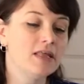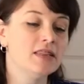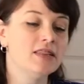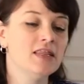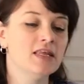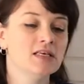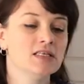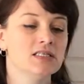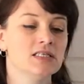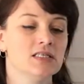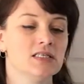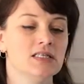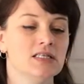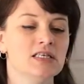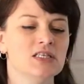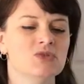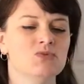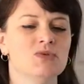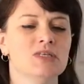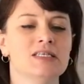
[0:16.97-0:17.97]

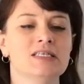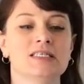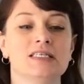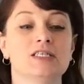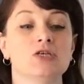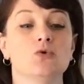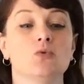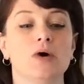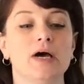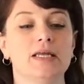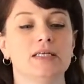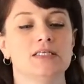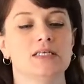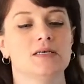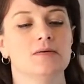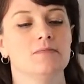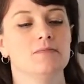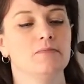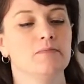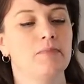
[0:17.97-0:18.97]
This one is still wet,
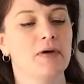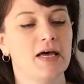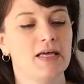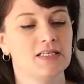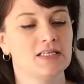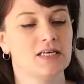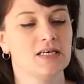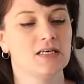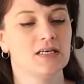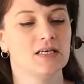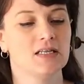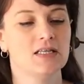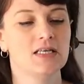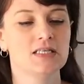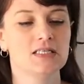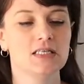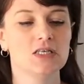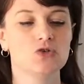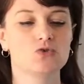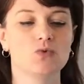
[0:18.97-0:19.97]
but
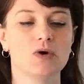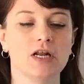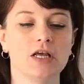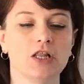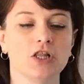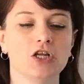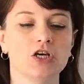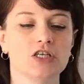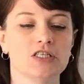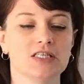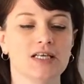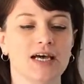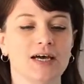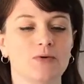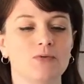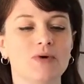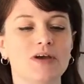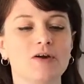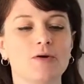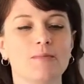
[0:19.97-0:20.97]
this is what it looks
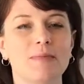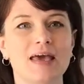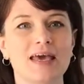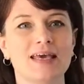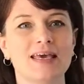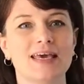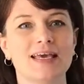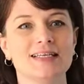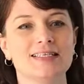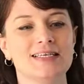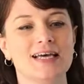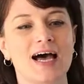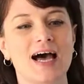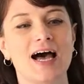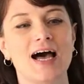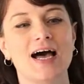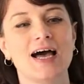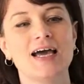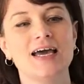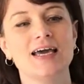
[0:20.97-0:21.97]
like. We are making
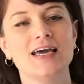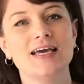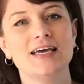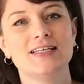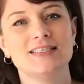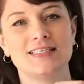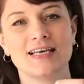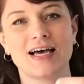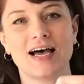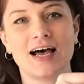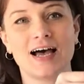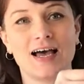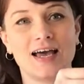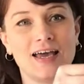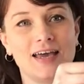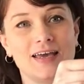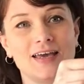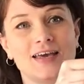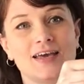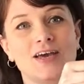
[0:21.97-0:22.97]

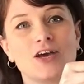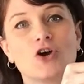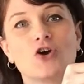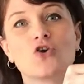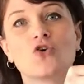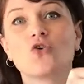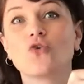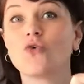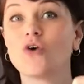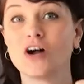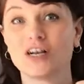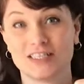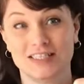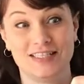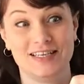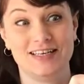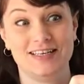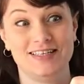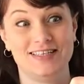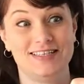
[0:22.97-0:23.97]
tie-dye
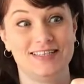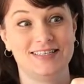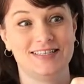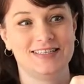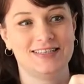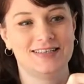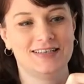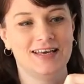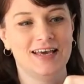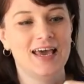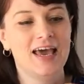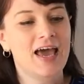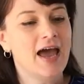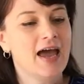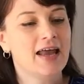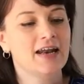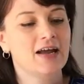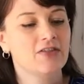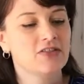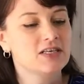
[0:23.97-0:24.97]
crosses.
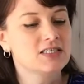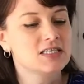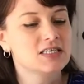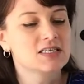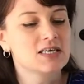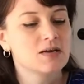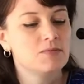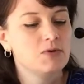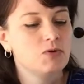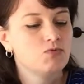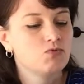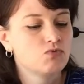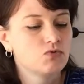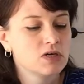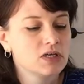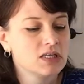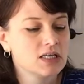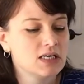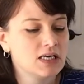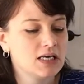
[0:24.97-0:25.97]
Now this is going to be
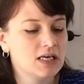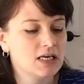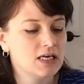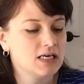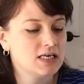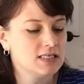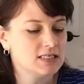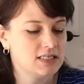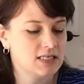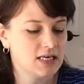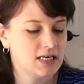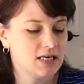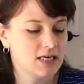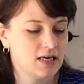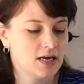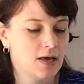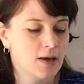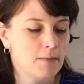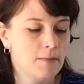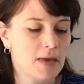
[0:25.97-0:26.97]
really easy.
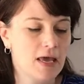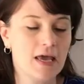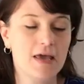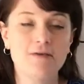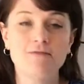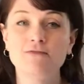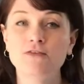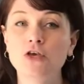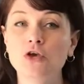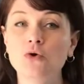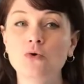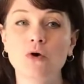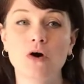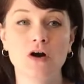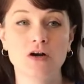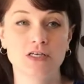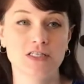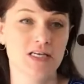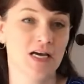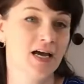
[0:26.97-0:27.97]
If you
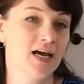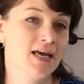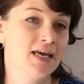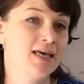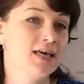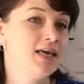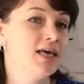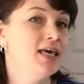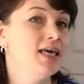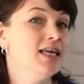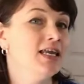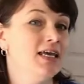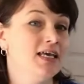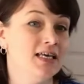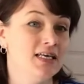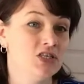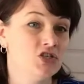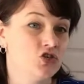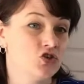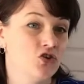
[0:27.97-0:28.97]
are dyeing any
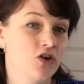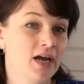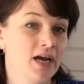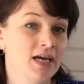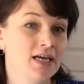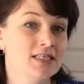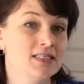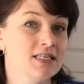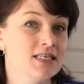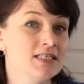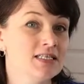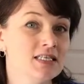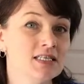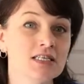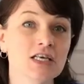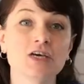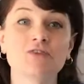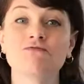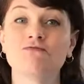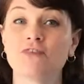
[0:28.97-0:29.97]
Easter eggs, this is
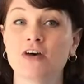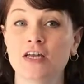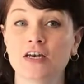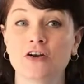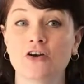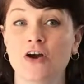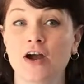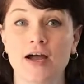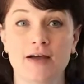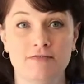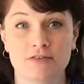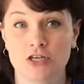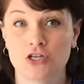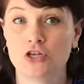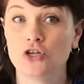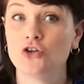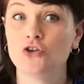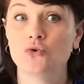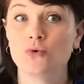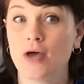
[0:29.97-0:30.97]
a fun craft
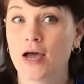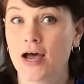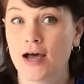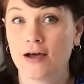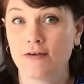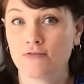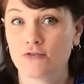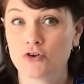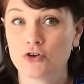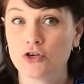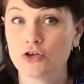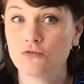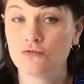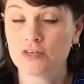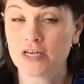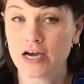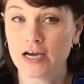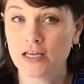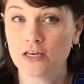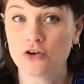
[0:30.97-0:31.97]
to do after you've
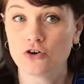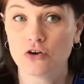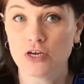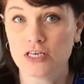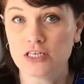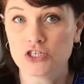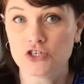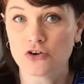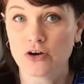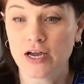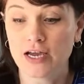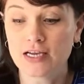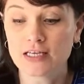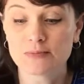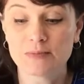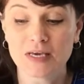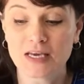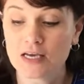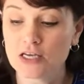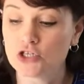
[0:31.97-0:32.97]
dyed your Easter eggs
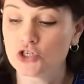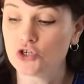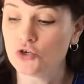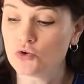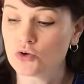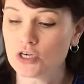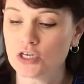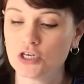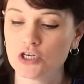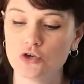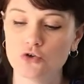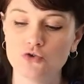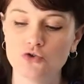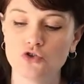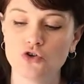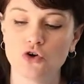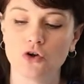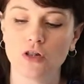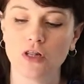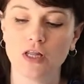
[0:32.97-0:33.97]
because you can
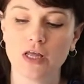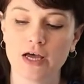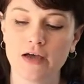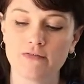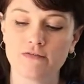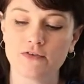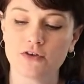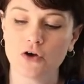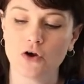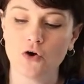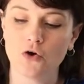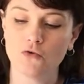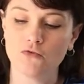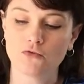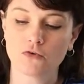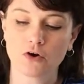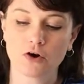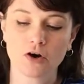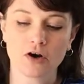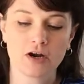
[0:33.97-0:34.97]
use your
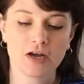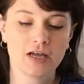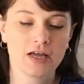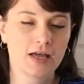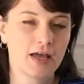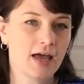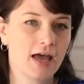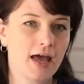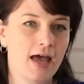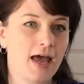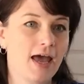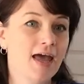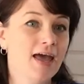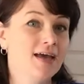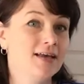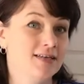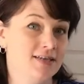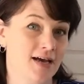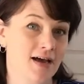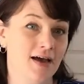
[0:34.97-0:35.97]
leftover
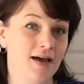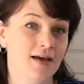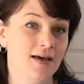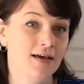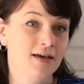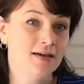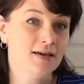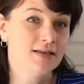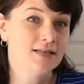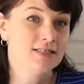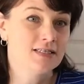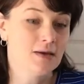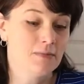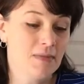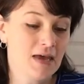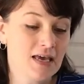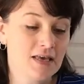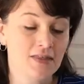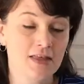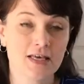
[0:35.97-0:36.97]
egg dye to
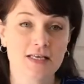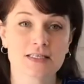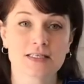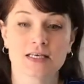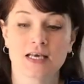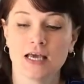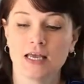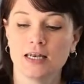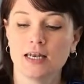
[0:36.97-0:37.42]
make this.